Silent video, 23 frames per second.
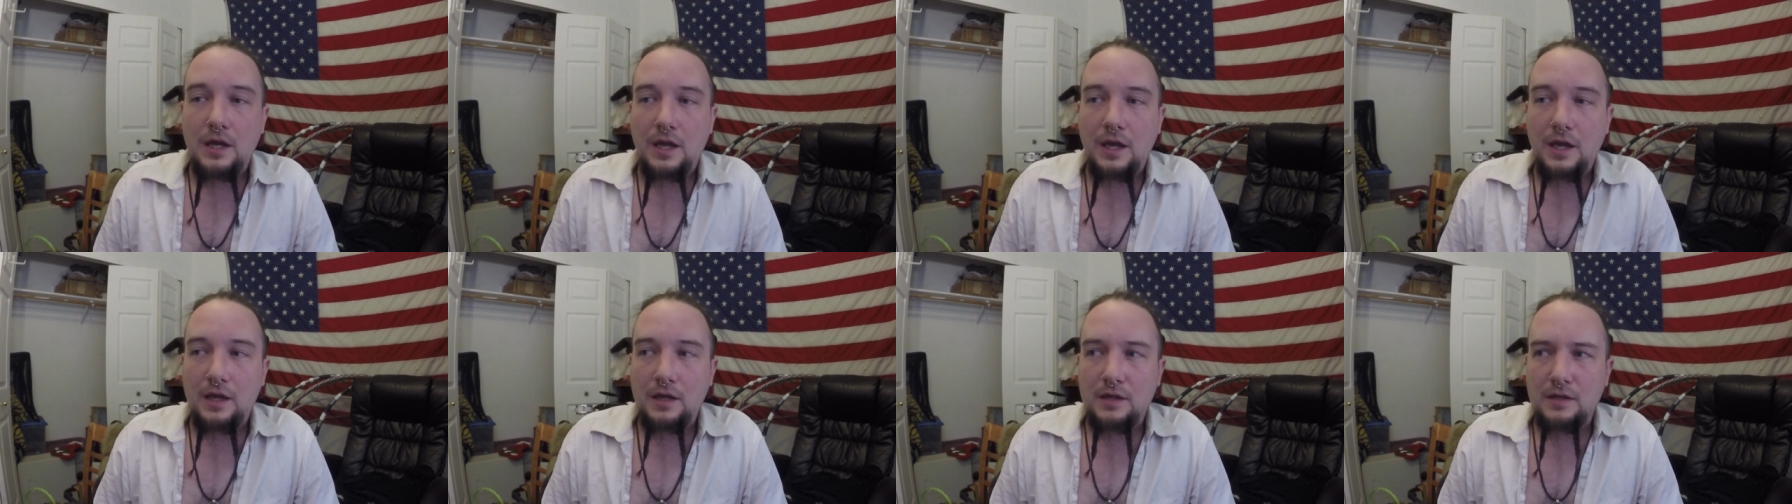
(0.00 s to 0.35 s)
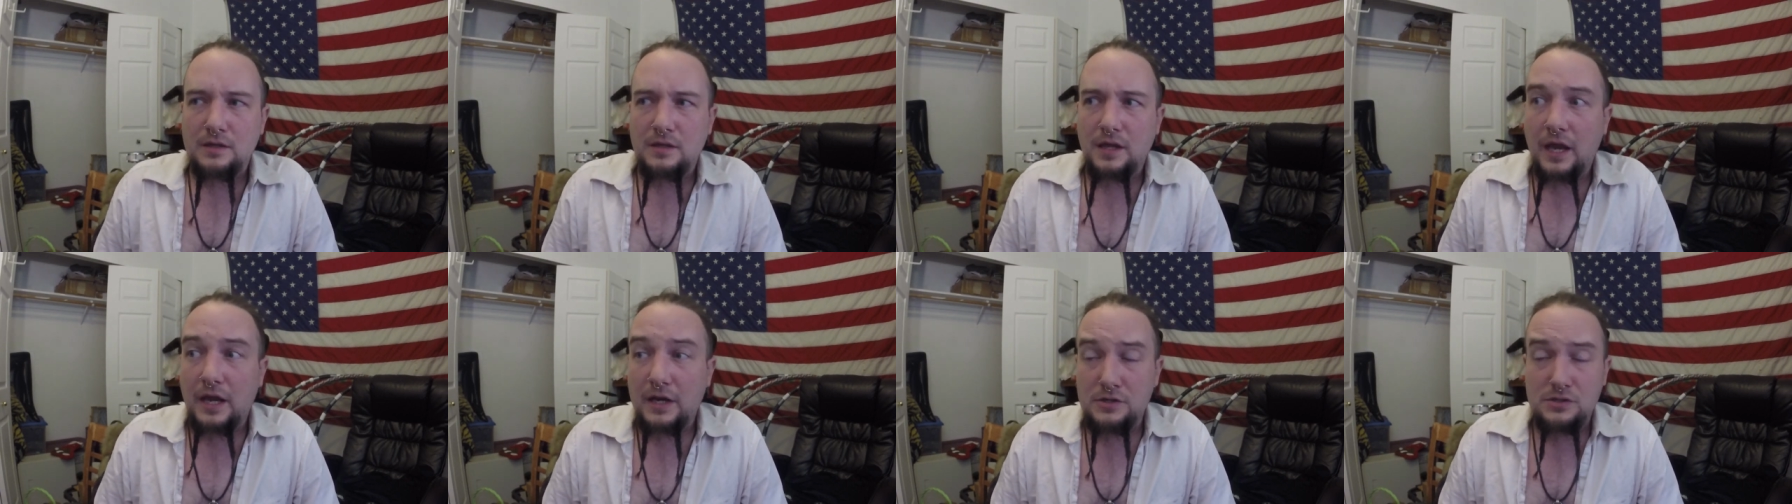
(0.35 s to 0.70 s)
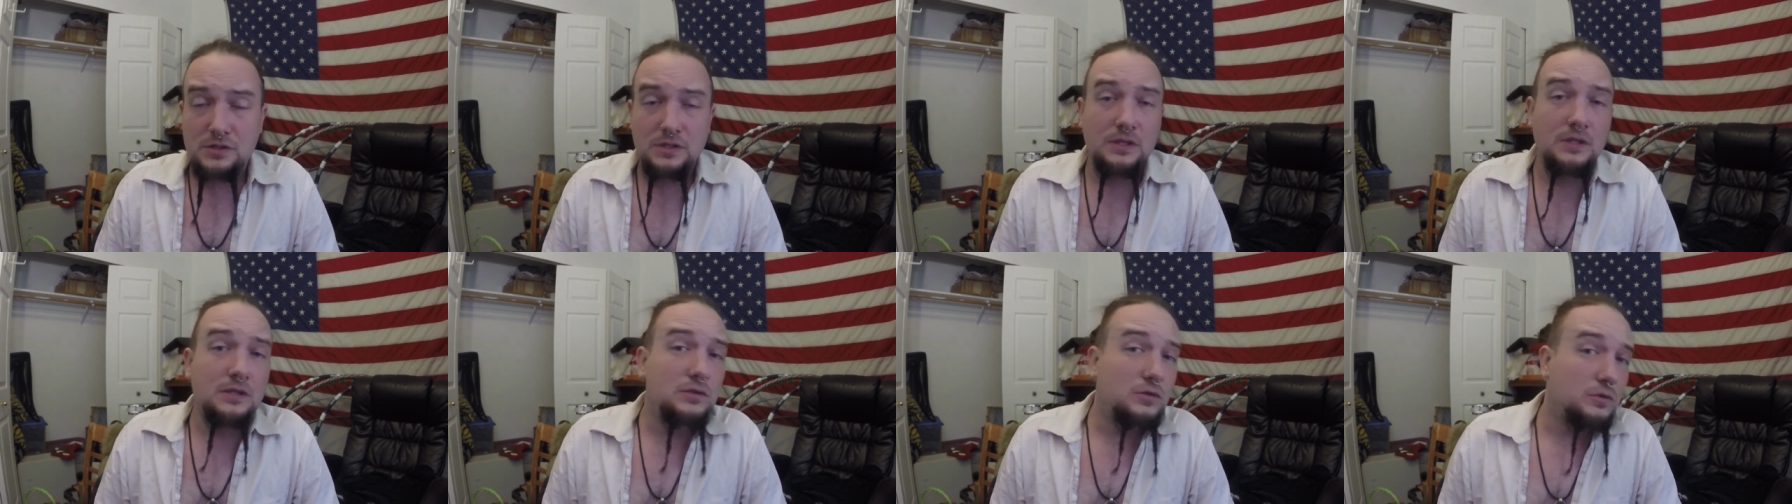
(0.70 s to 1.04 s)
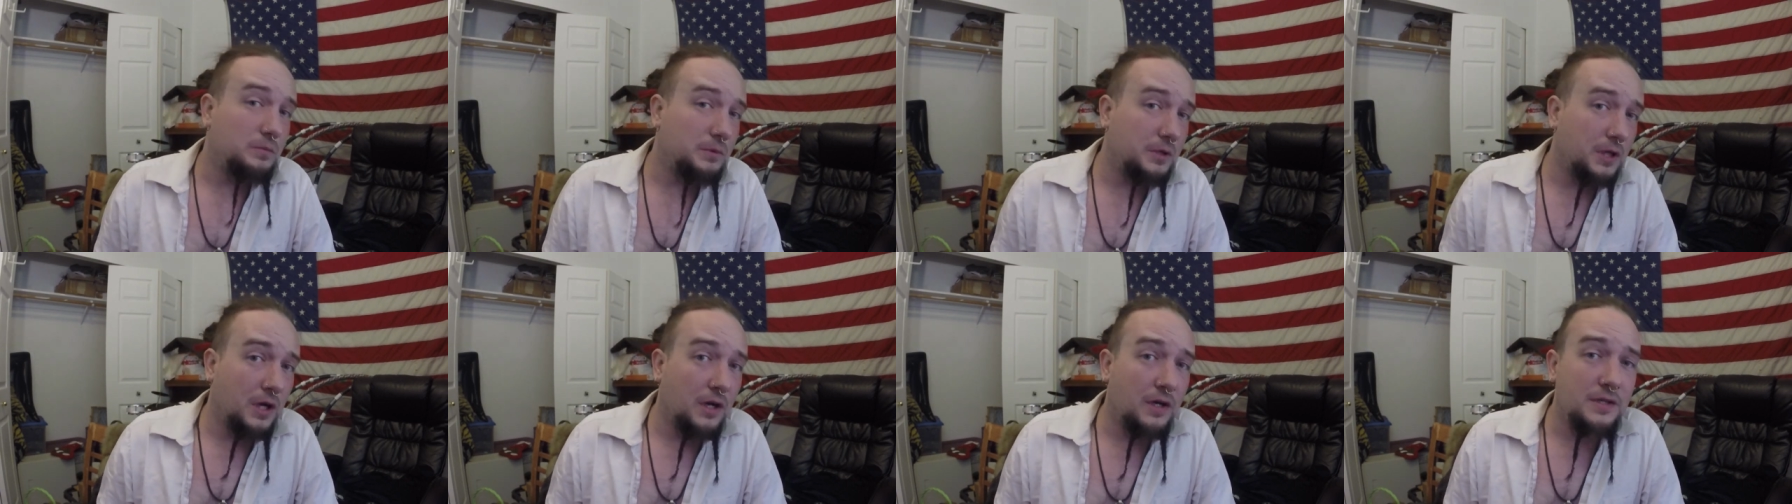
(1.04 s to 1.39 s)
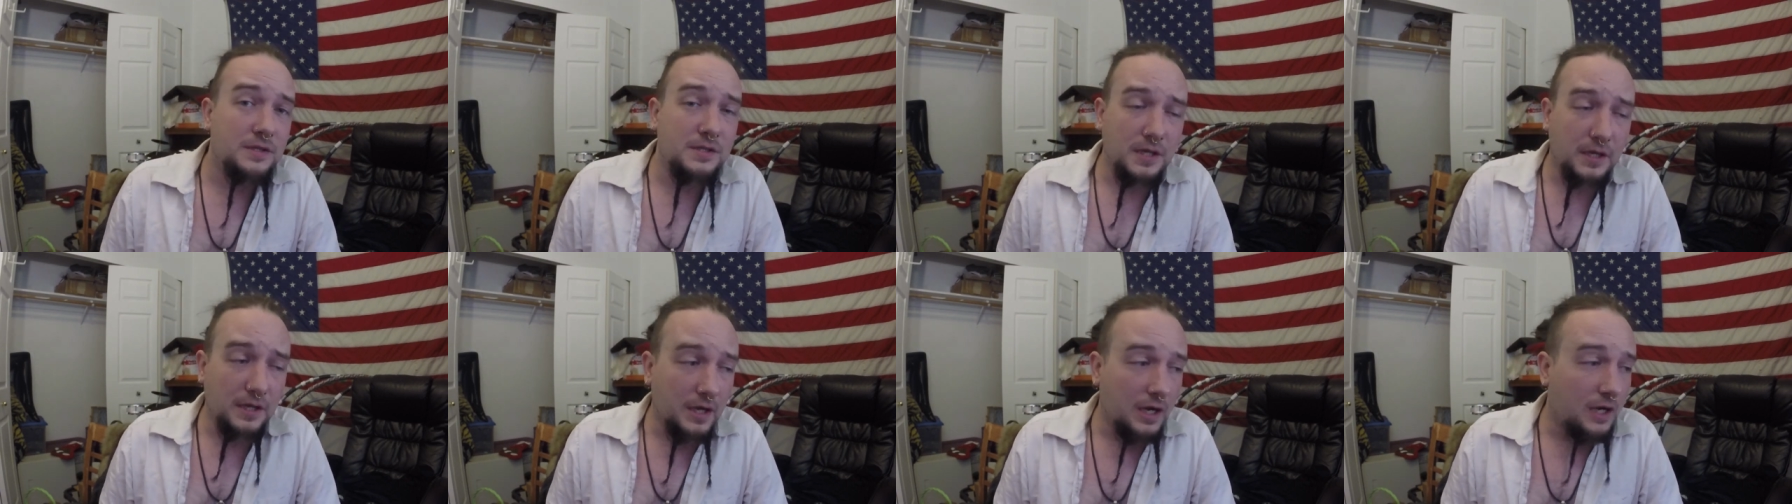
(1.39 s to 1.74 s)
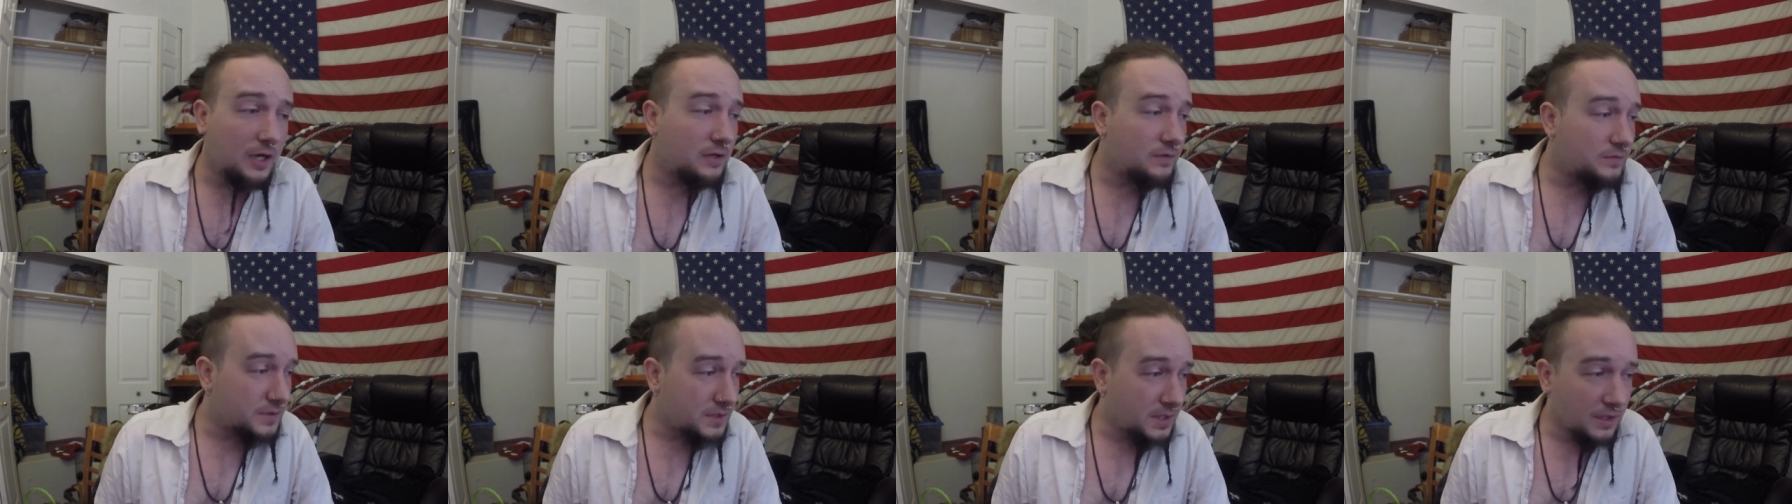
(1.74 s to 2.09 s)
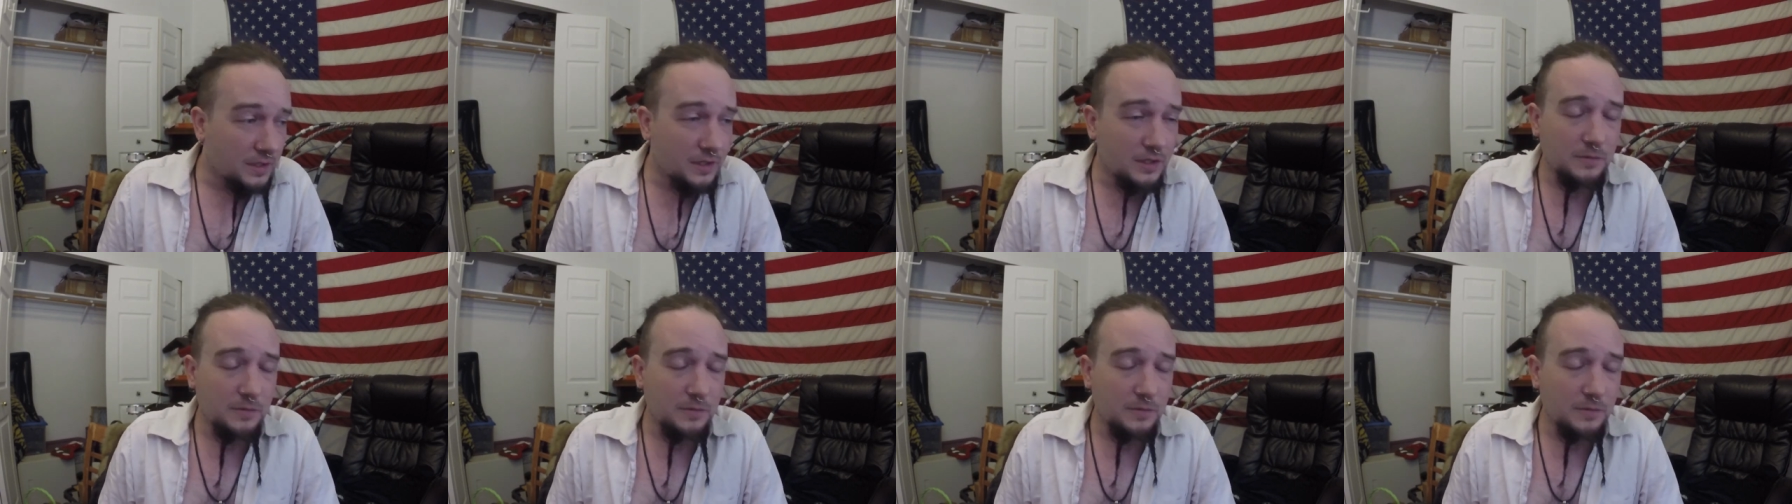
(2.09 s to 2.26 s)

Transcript: And actually, to be honest, I kind of study